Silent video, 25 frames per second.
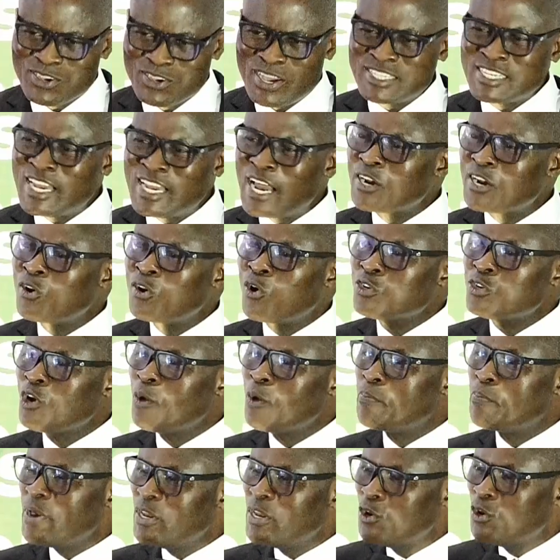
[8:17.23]
I said, agriculture
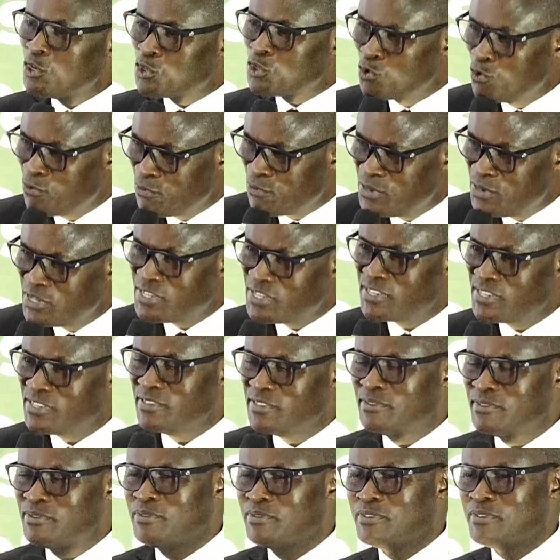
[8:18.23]
paid your school fees.
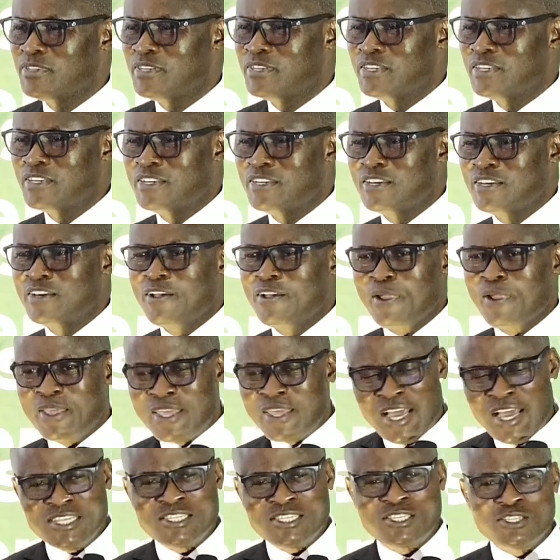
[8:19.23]

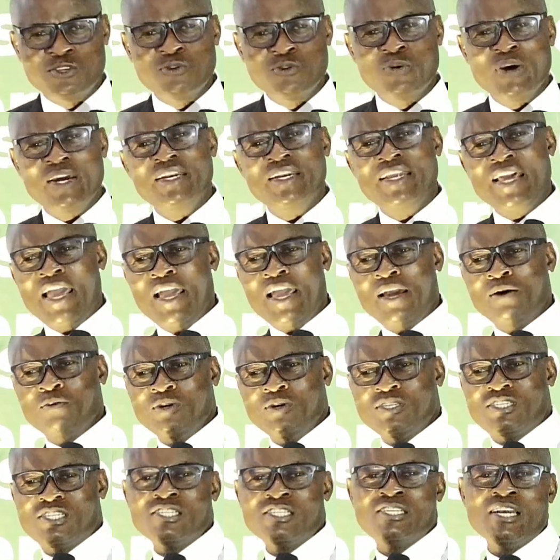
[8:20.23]
Yes, you were there with
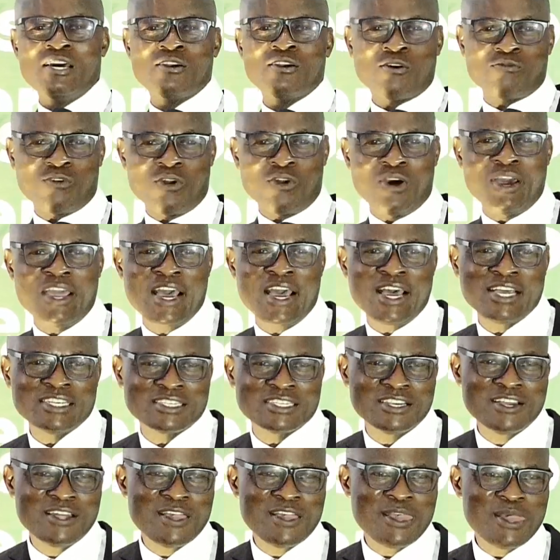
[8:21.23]
children of lawyers,
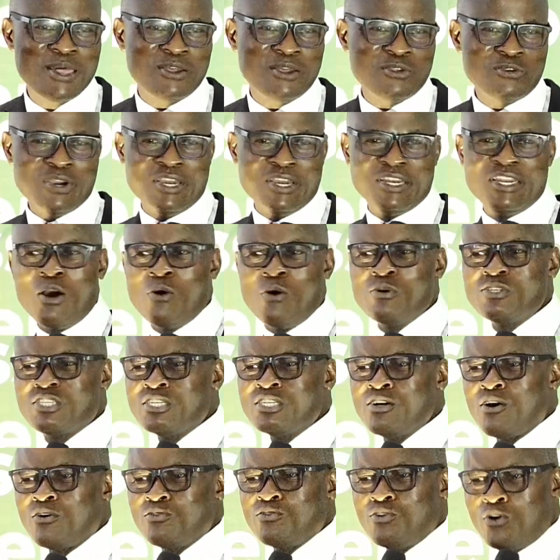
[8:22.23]
you were there with
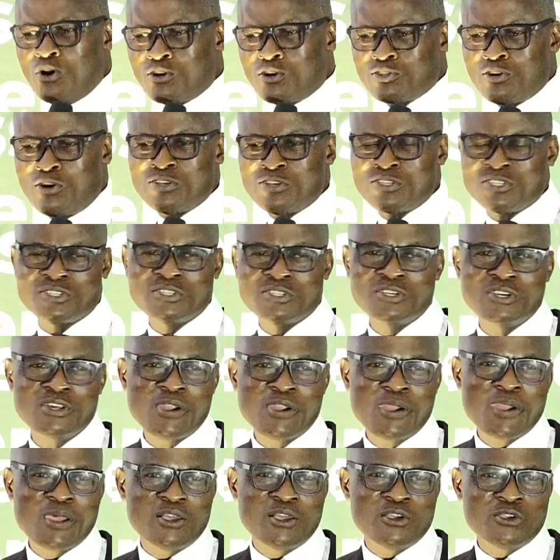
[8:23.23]
children of doctors,
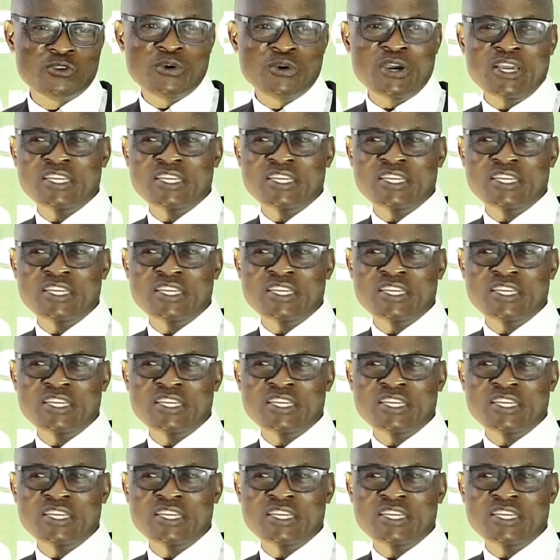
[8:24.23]
you were